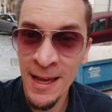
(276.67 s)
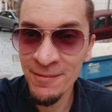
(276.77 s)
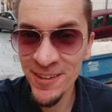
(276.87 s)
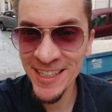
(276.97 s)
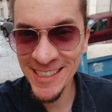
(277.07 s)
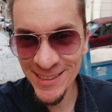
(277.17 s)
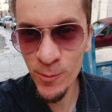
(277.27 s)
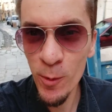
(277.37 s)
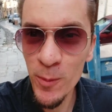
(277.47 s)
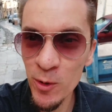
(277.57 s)
Everything gets
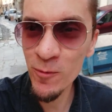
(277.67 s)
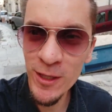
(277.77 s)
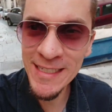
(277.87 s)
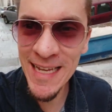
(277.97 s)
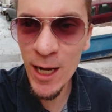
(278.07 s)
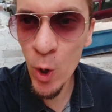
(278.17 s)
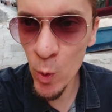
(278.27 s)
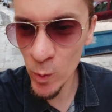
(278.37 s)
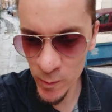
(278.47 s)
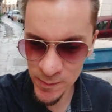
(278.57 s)
more beautiful as I
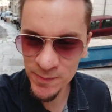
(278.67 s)
go.